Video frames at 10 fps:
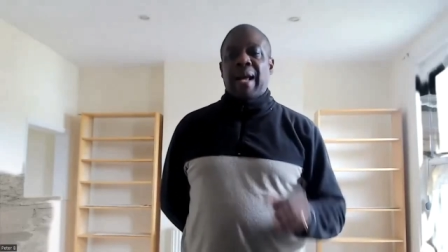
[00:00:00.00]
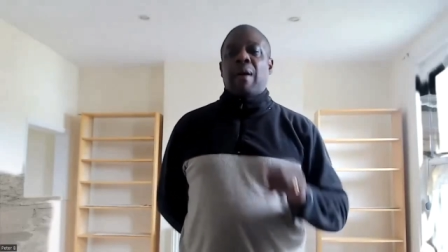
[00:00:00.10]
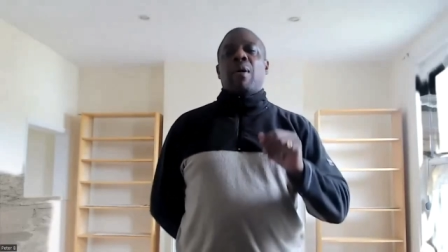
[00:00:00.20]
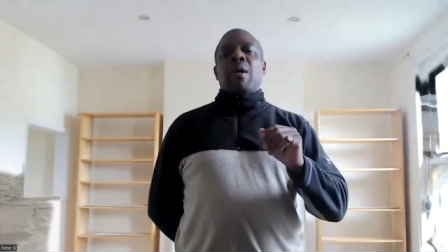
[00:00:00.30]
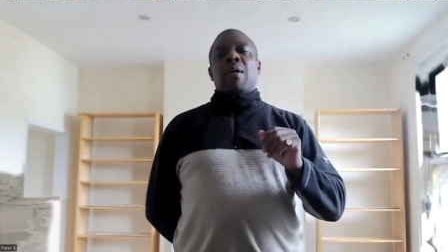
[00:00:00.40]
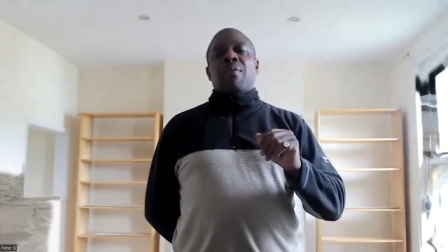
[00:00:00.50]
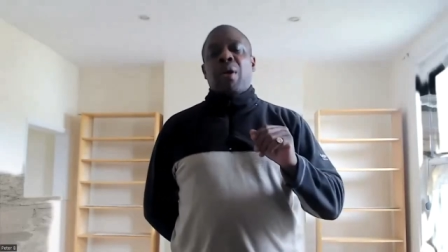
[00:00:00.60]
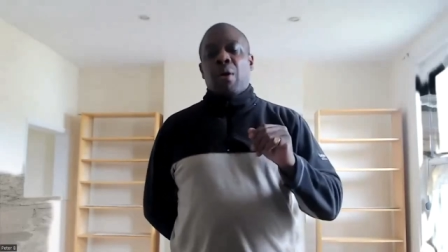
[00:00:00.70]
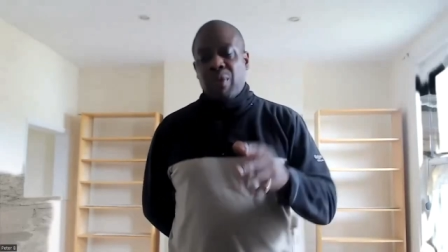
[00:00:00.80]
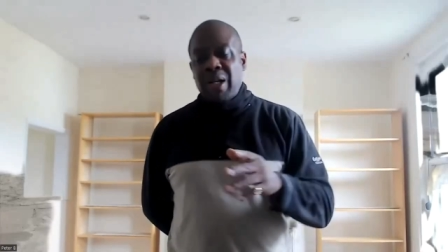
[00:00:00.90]
Now,
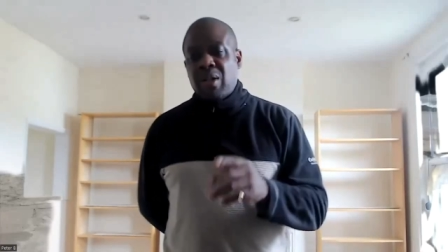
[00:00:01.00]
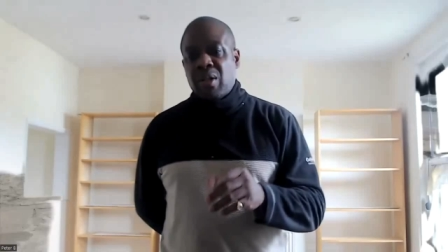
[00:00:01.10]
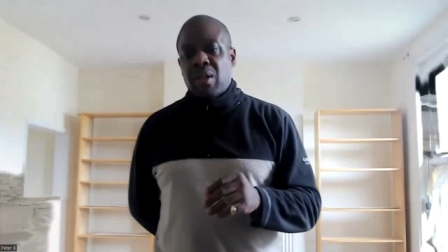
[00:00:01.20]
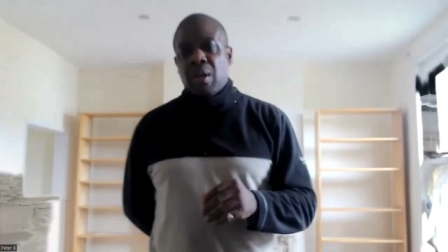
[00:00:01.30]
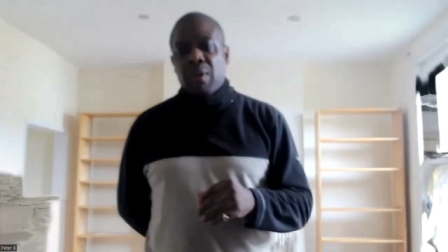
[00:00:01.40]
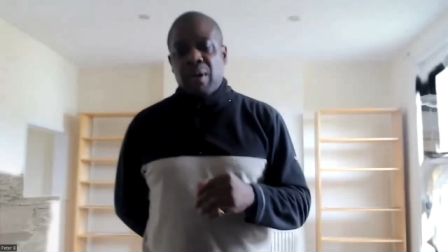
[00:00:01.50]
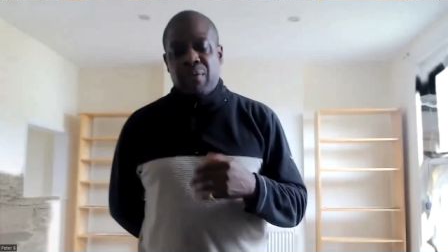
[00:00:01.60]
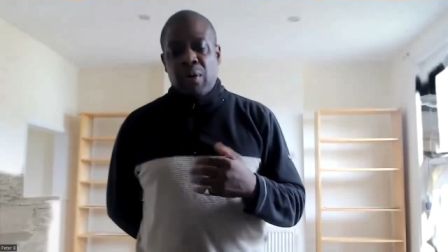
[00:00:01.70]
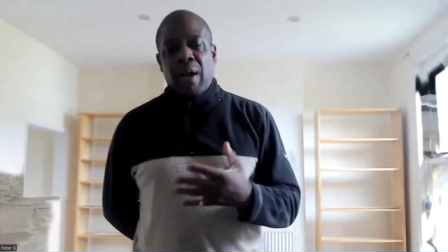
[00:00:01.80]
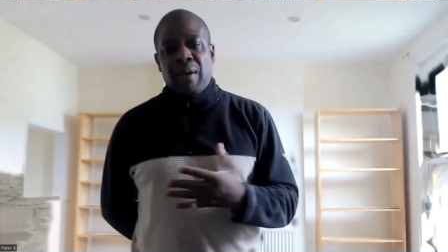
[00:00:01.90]
there are reasons,
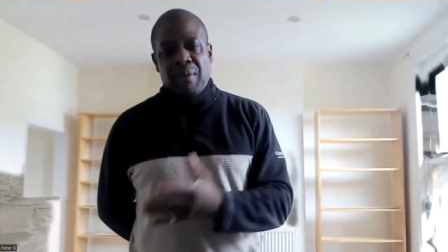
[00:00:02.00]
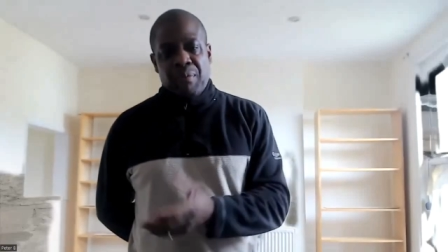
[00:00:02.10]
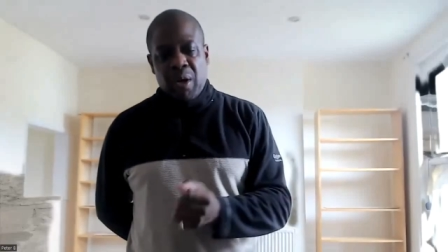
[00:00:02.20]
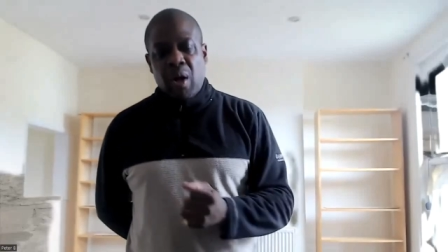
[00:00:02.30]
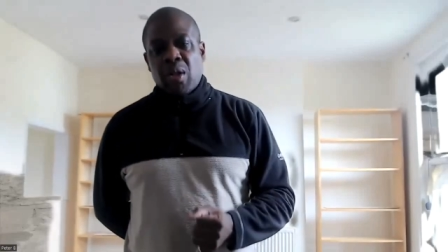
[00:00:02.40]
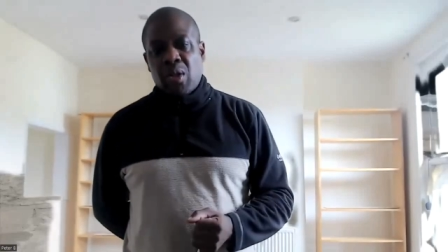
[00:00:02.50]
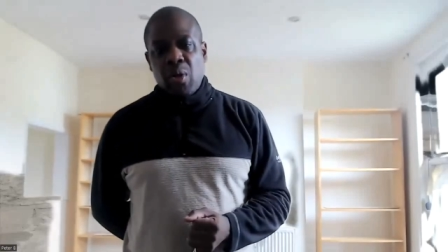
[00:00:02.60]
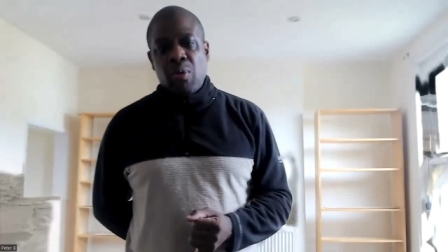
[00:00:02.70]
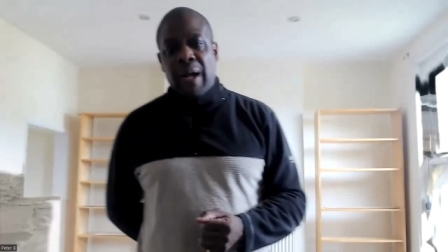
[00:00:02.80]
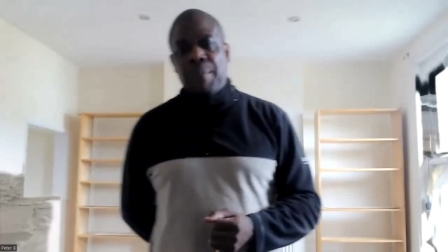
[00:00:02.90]
if you like, in regards
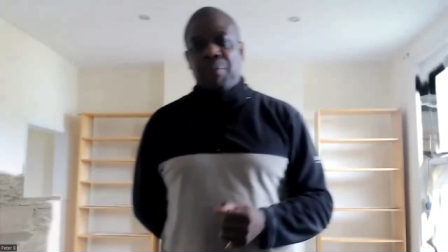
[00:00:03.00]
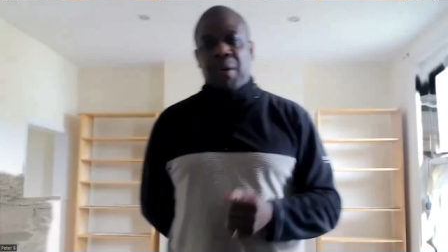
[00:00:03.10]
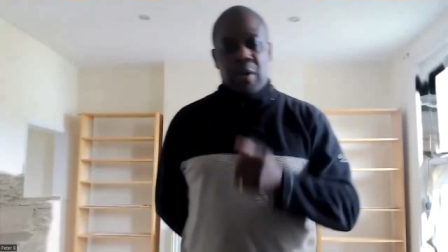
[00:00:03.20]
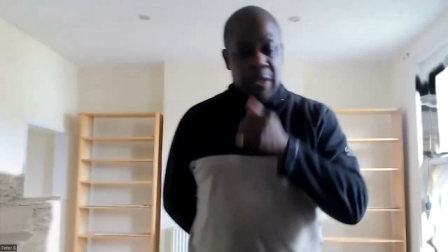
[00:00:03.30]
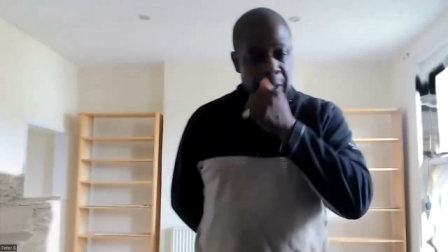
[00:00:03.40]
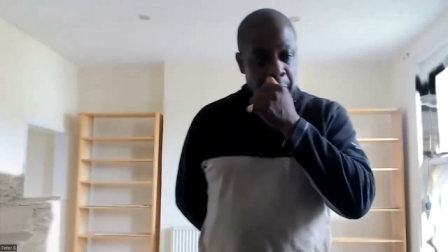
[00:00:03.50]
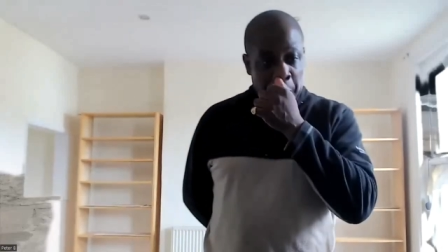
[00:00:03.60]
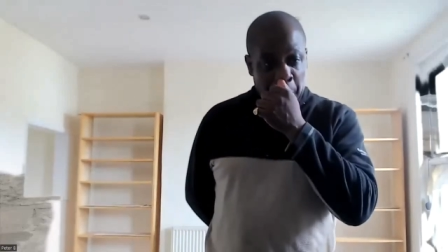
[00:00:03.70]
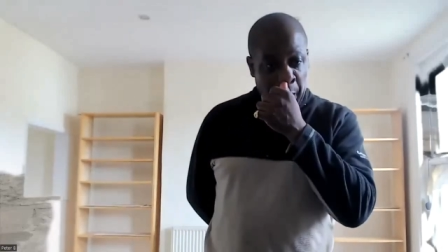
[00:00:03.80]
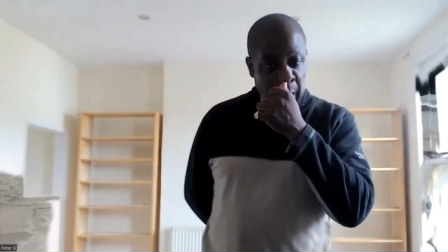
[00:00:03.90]
to that, because
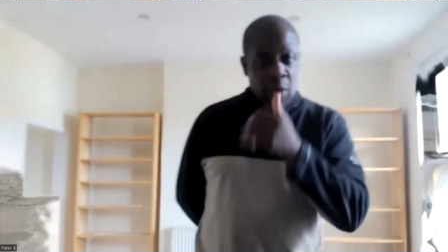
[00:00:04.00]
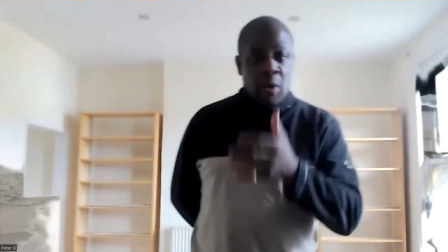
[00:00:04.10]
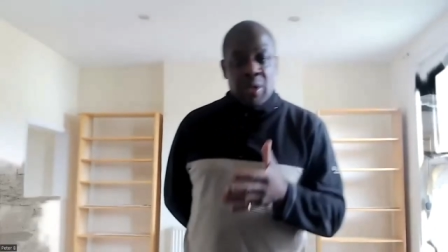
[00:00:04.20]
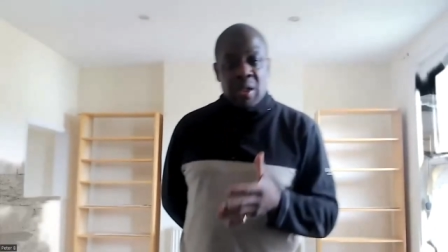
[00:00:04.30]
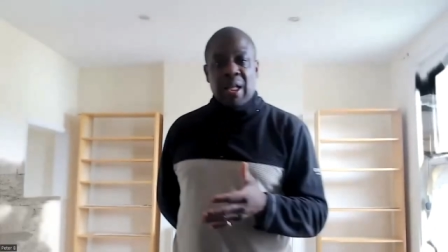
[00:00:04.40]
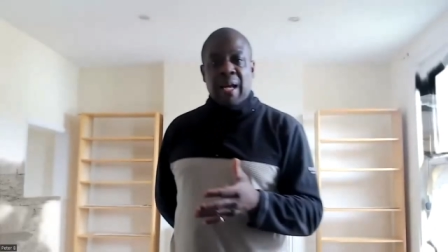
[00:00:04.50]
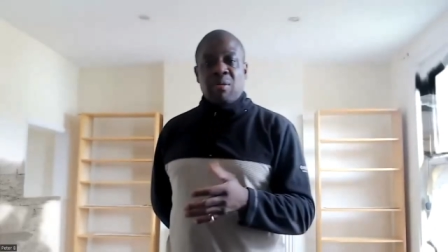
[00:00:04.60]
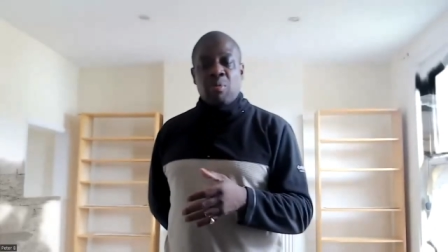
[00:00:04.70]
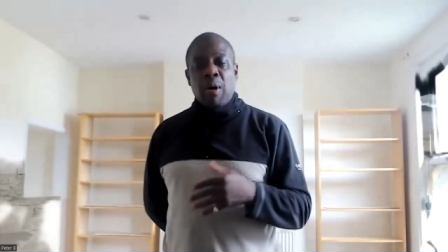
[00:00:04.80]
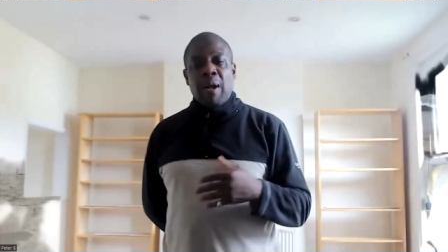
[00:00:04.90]
uh, a lot of the
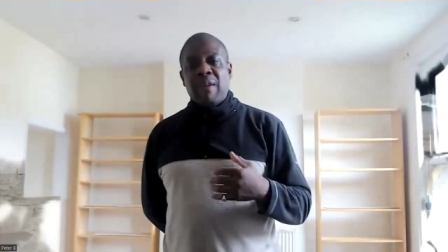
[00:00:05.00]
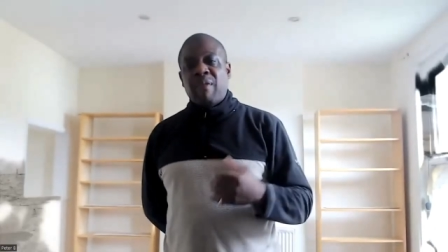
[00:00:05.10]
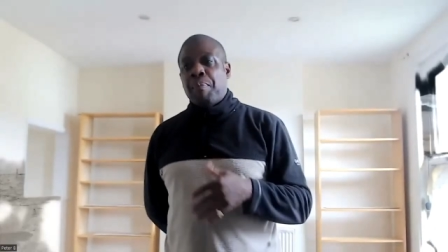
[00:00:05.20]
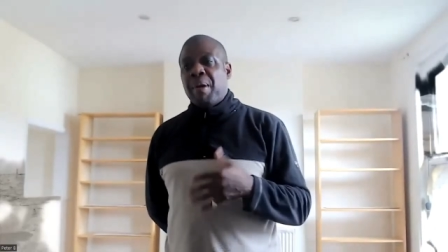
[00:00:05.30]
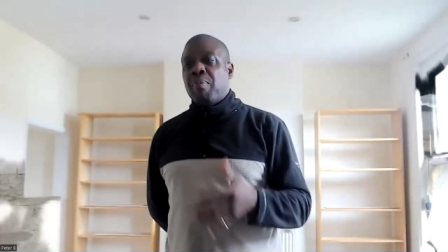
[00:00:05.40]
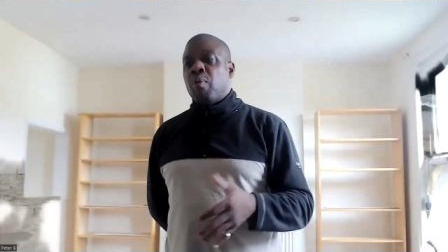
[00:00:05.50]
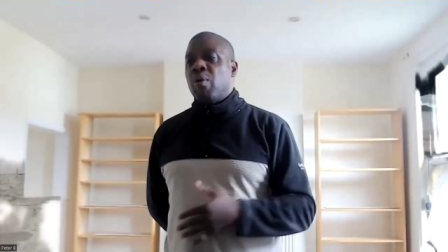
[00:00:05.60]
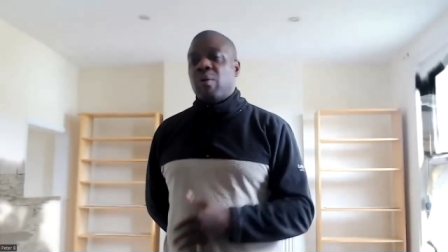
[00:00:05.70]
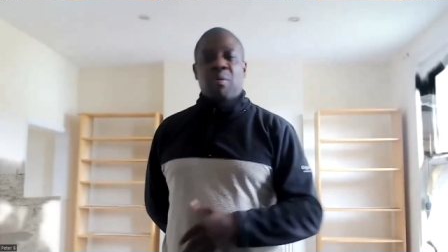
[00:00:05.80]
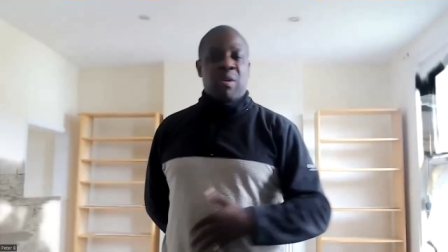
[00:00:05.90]
slaves were either people
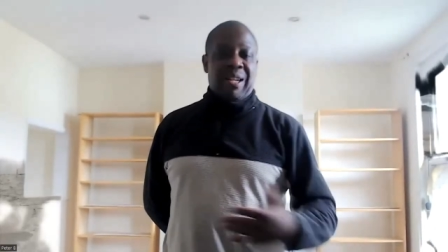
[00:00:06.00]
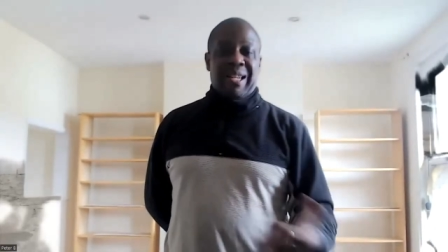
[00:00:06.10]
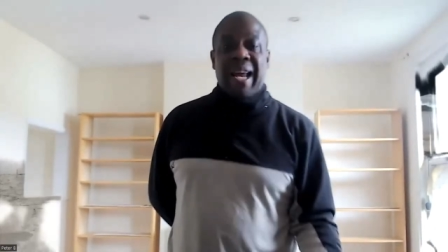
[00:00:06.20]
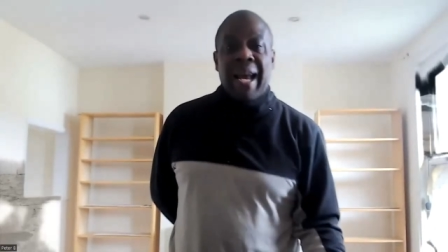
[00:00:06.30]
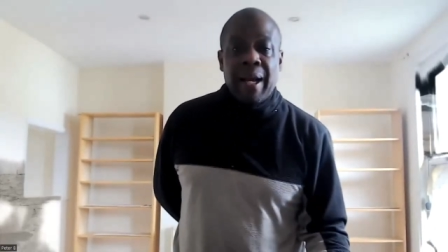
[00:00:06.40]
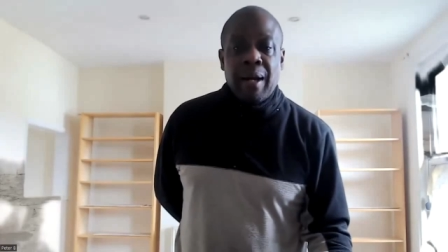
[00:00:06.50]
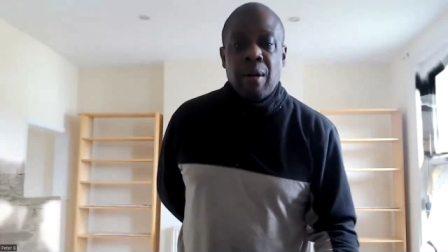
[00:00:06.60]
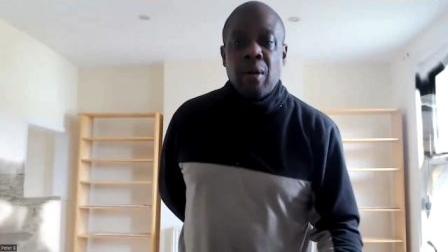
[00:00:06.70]
who were in debt,